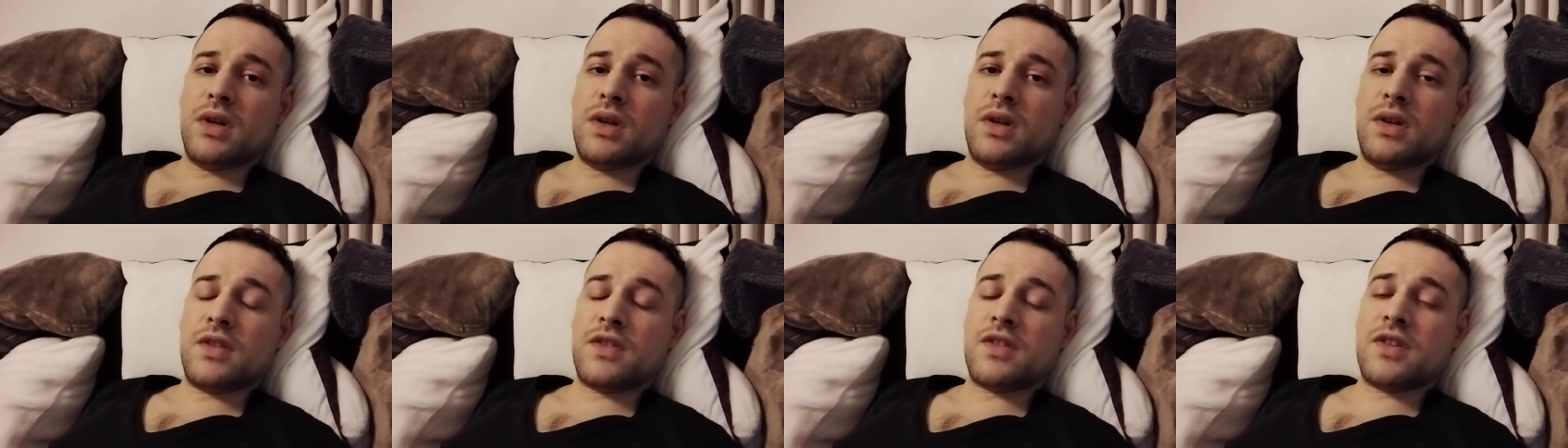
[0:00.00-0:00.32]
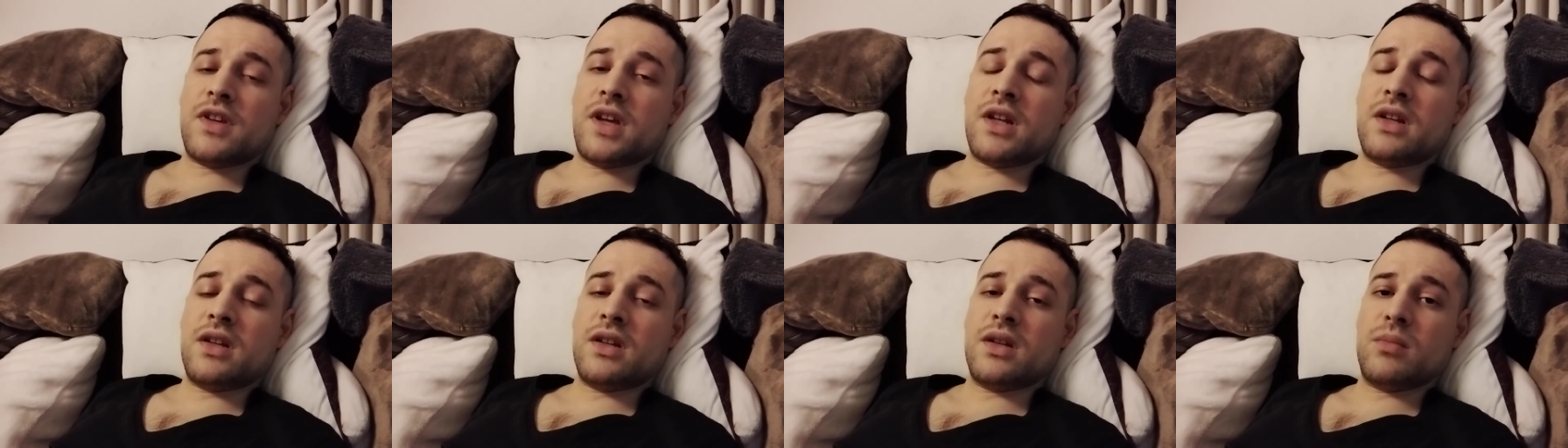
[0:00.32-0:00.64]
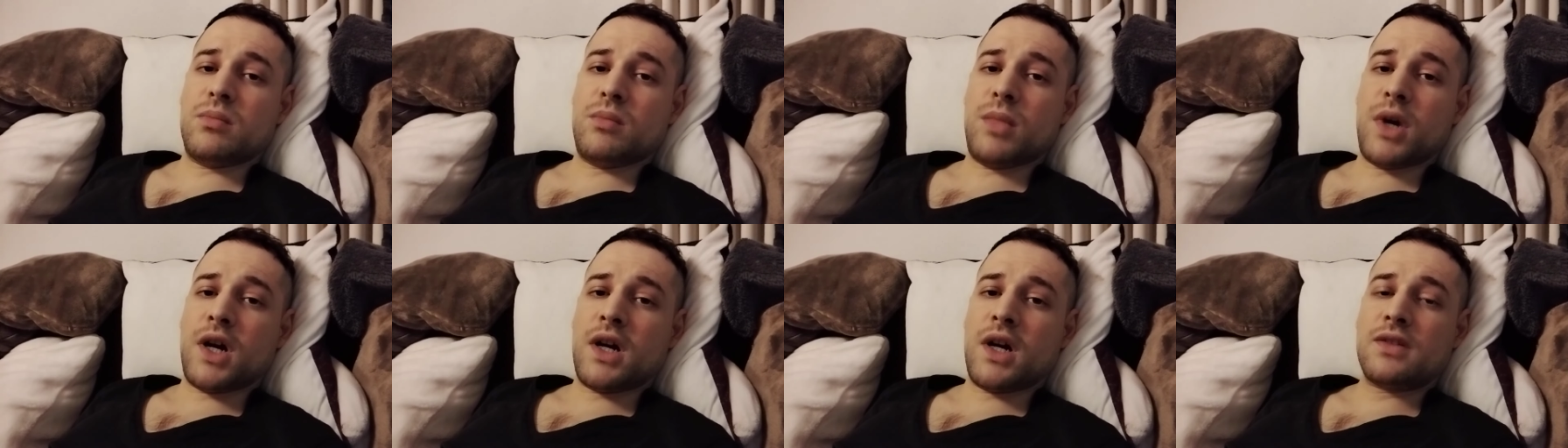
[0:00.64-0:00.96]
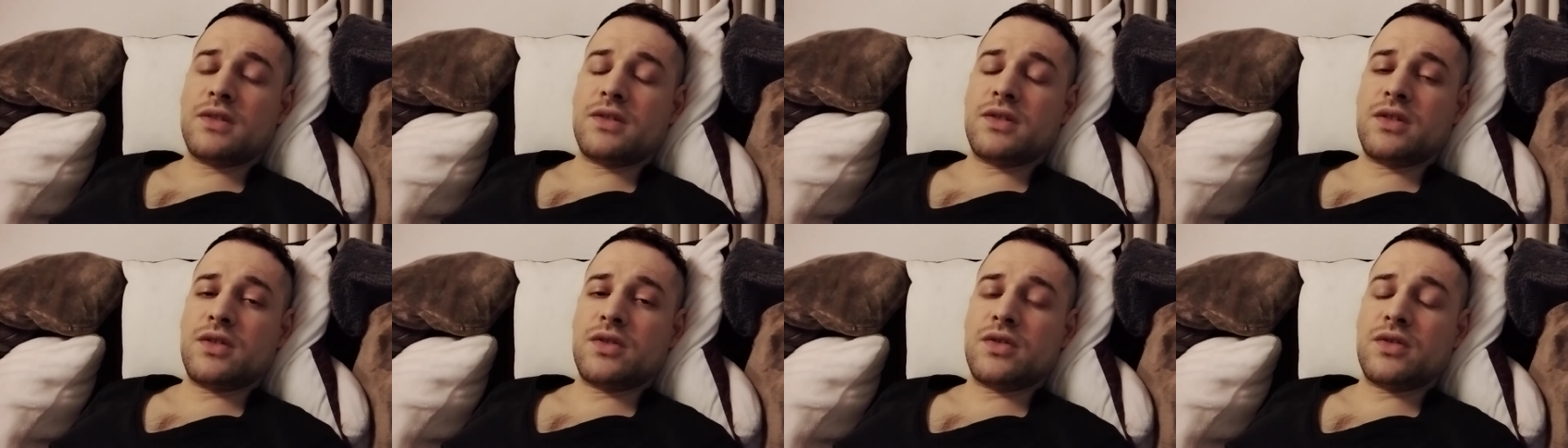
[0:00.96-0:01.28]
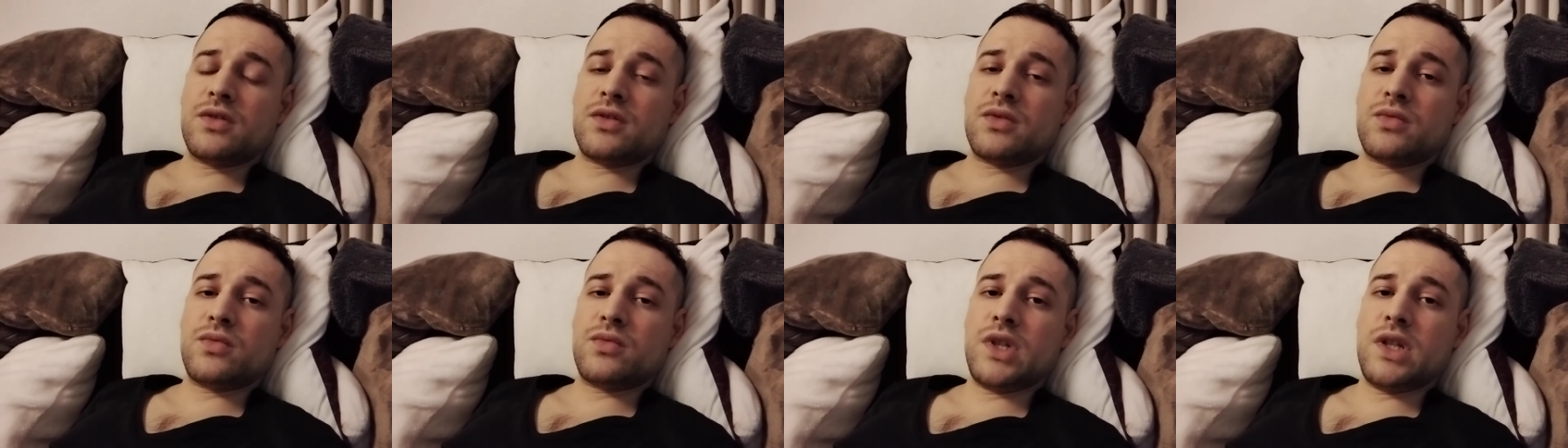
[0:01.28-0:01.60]
ascended
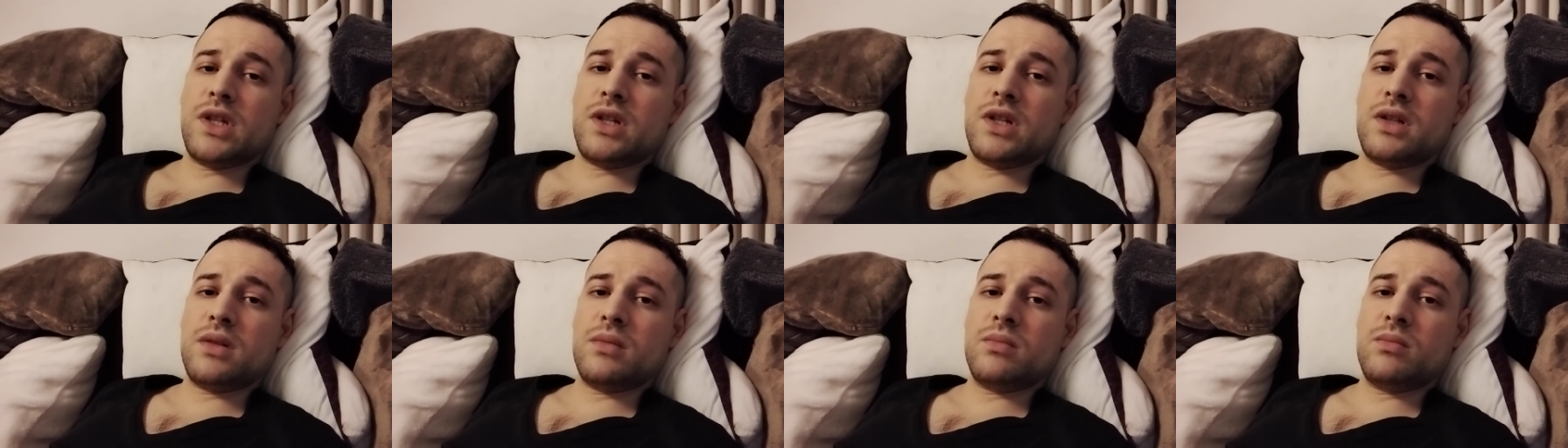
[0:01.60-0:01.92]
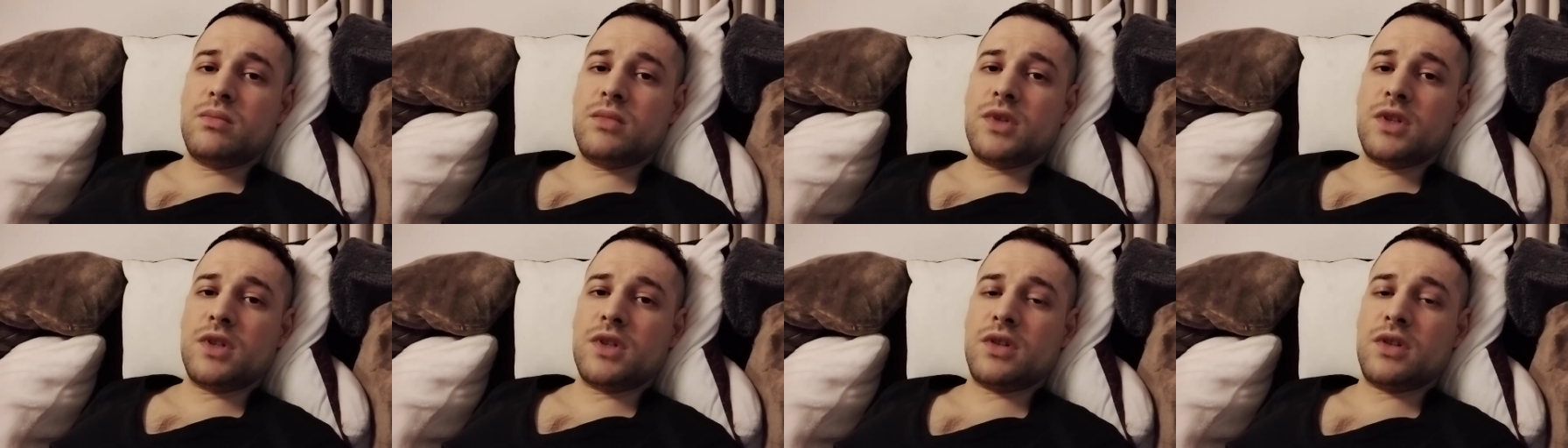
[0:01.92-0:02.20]
masters realm,